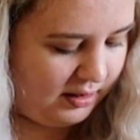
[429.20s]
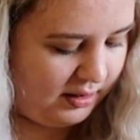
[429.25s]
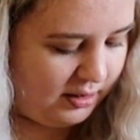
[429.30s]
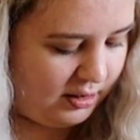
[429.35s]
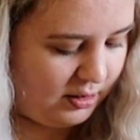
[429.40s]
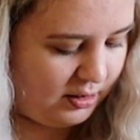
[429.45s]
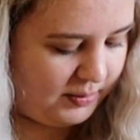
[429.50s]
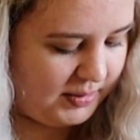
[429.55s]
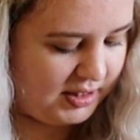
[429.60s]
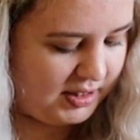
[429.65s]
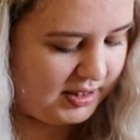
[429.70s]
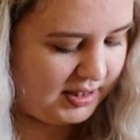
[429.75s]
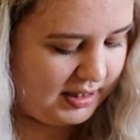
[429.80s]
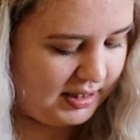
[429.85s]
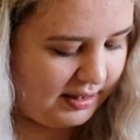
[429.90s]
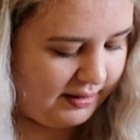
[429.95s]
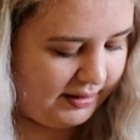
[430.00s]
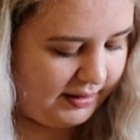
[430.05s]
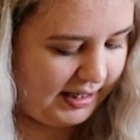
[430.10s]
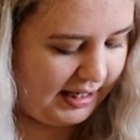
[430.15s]

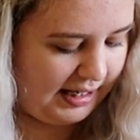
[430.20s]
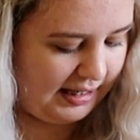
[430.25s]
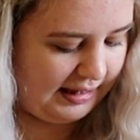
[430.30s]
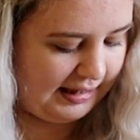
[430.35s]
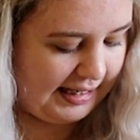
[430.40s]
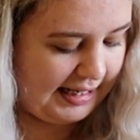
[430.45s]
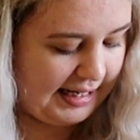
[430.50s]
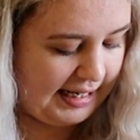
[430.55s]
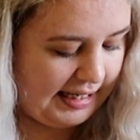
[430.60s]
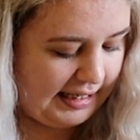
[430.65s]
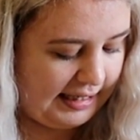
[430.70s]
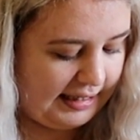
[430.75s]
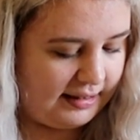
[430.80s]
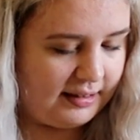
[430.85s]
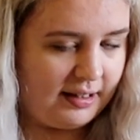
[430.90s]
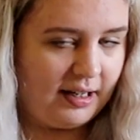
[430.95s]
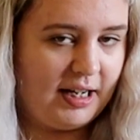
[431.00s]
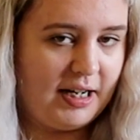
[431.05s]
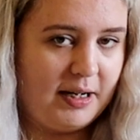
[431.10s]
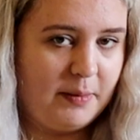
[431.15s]
Commissary
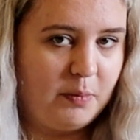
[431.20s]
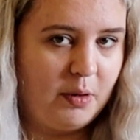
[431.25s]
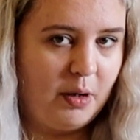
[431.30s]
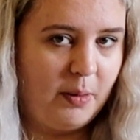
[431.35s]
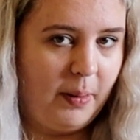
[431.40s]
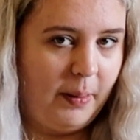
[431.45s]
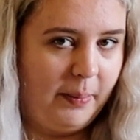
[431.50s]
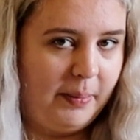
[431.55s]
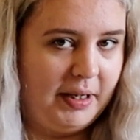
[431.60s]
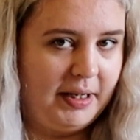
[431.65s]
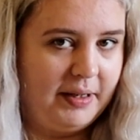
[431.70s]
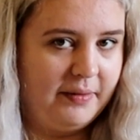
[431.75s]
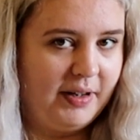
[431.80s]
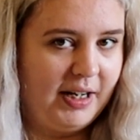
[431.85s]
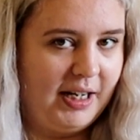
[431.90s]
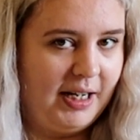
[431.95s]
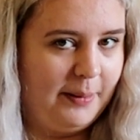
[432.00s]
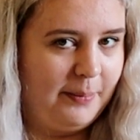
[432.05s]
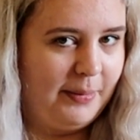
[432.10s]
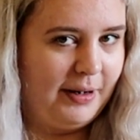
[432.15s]
Lane, I probably
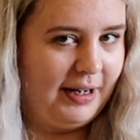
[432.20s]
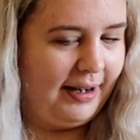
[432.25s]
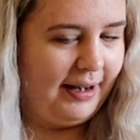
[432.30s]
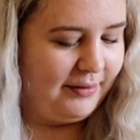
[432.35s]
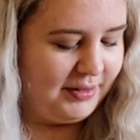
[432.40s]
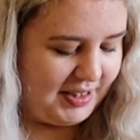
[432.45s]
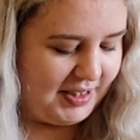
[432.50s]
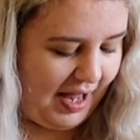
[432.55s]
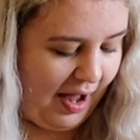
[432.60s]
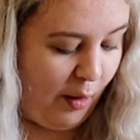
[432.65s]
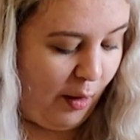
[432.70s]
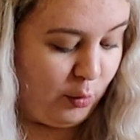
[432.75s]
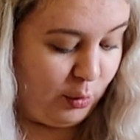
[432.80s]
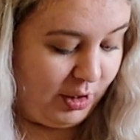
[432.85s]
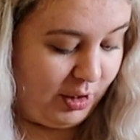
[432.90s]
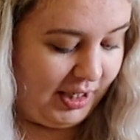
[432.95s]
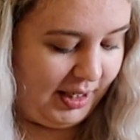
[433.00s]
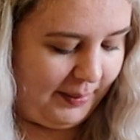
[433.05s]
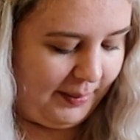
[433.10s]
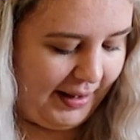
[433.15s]
really pronounced that
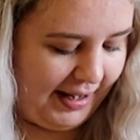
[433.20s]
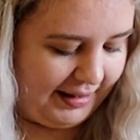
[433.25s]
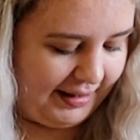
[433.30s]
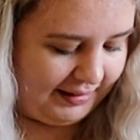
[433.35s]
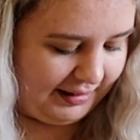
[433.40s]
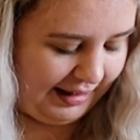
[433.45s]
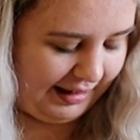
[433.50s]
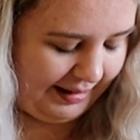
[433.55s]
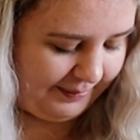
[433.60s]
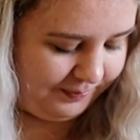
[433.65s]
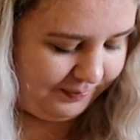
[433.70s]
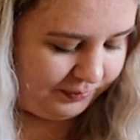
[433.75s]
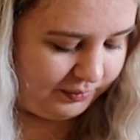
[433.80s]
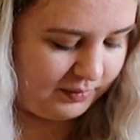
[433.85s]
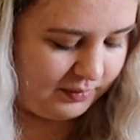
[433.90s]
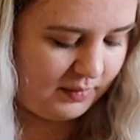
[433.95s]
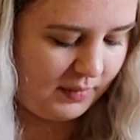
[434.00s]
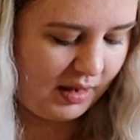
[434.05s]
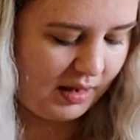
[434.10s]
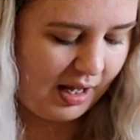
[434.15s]
really badly.
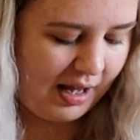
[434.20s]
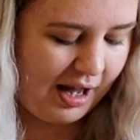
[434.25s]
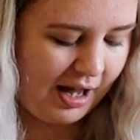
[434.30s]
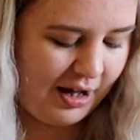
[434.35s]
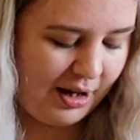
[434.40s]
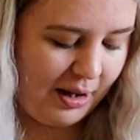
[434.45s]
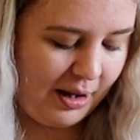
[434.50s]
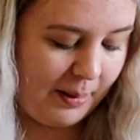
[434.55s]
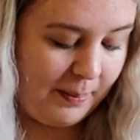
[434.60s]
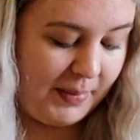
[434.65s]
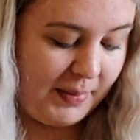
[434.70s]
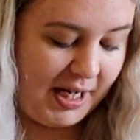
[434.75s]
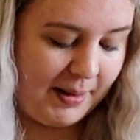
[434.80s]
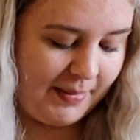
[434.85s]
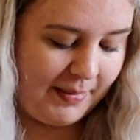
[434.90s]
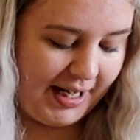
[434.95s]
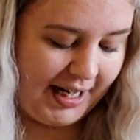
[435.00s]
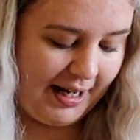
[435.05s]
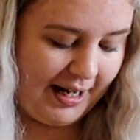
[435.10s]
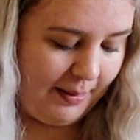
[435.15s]

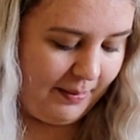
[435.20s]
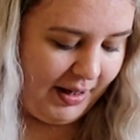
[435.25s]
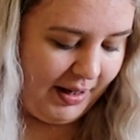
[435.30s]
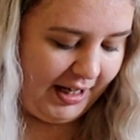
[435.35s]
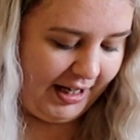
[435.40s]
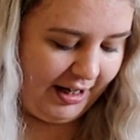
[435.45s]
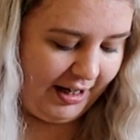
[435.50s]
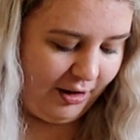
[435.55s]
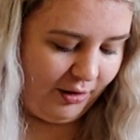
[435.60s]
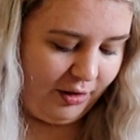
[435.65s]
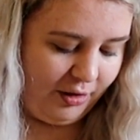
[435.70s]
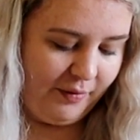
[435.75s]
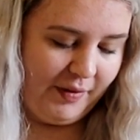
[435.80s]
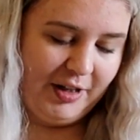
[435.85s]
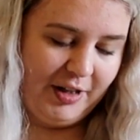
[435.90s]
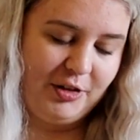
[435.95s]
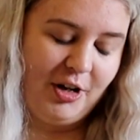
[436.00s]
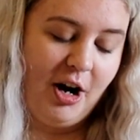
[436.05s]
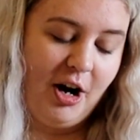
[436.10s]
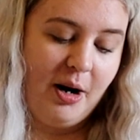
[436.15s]
Meet Mickey and Minnie on the
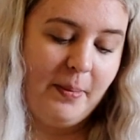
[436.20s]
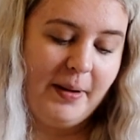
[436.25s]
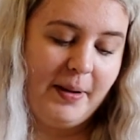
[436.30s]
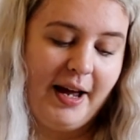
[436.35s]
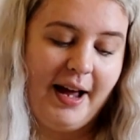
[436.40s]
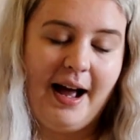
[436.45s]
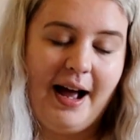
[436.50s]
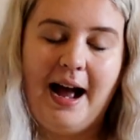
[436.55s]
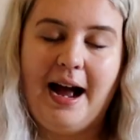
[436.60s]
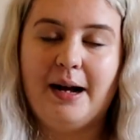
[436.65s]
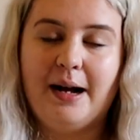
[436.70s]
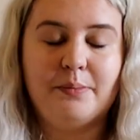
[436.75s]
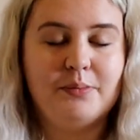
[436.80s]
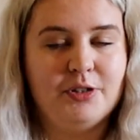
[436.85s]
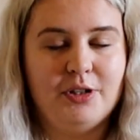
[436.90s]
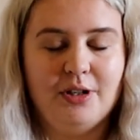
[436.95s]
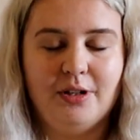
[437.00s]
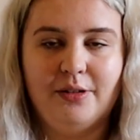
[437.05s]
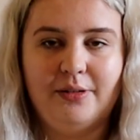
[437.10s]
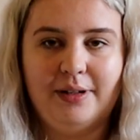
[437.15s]
red carpet,
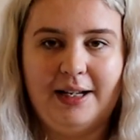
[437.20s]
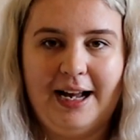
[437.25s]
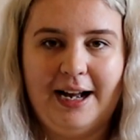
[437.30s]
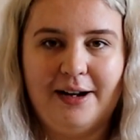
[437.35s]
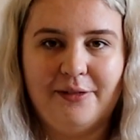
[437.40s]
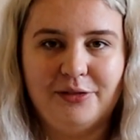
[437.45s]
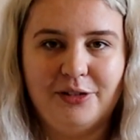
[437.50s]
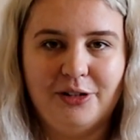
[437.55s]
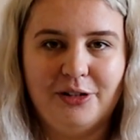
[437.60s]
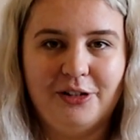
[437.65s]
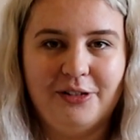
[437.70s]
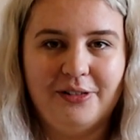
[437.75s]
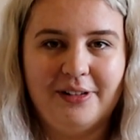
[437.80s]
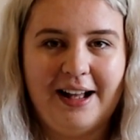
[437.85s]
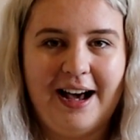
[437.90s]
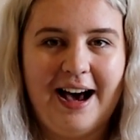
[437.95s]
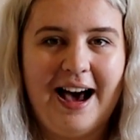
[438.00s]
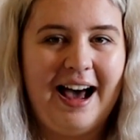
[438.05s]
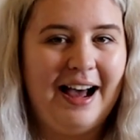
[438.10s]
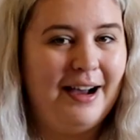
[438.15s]
absolutely have to do
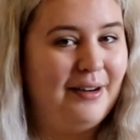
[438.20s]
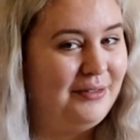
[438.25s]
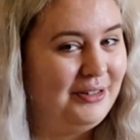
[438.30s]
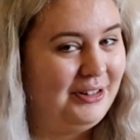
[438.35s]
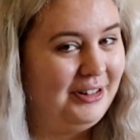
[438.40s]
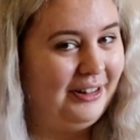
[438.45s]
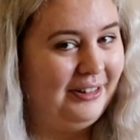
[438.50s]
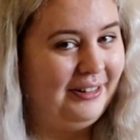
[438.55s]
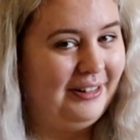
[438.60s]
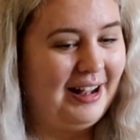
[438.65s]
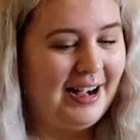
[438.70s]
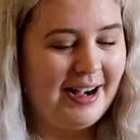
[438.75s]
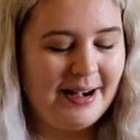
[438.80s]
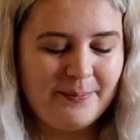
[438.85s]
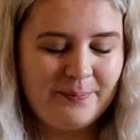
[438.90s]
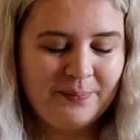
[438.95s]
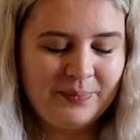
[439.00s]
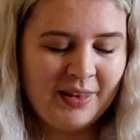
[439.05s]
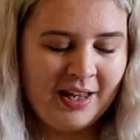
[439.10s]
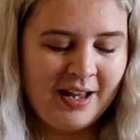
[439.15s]
that, haven't done
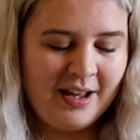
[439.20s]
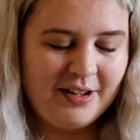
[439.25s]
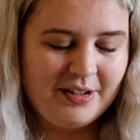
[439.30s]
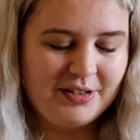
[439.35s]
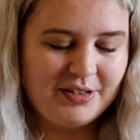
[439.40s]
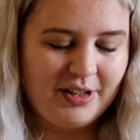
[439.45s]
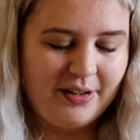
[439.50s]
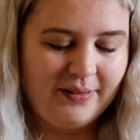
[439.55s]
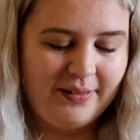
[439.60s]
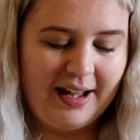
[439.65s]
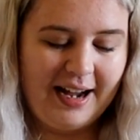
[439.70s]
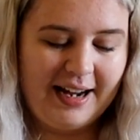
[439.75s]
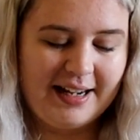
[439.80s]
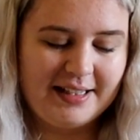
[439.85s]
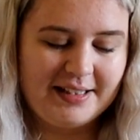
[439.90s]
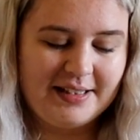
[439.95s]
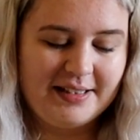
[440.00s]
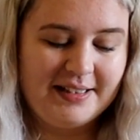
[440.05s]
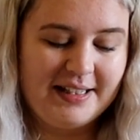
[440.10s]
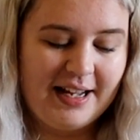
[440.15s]
that, so that
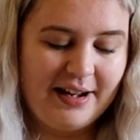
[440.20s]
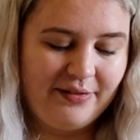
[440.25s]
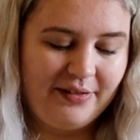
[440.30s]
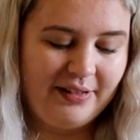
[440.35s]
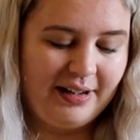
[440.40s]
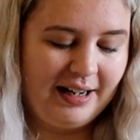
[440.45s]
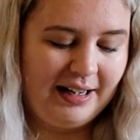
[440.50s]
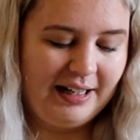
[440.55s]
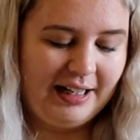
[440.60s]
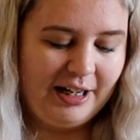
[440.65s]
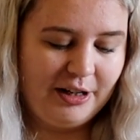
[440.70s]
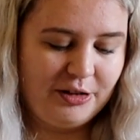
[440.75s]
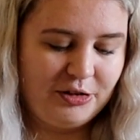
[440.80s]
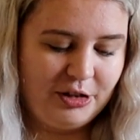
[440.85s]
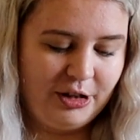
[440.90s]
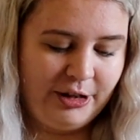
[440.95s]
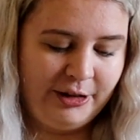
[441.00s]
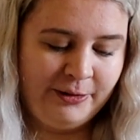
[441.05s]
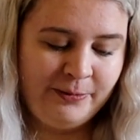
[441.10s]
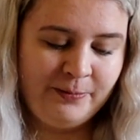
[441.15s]
is definitely a
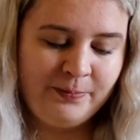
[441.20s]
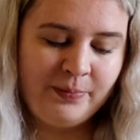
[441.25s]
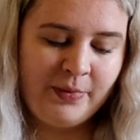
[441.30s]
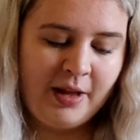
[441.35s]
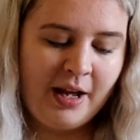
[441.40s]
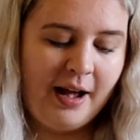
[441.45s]
do.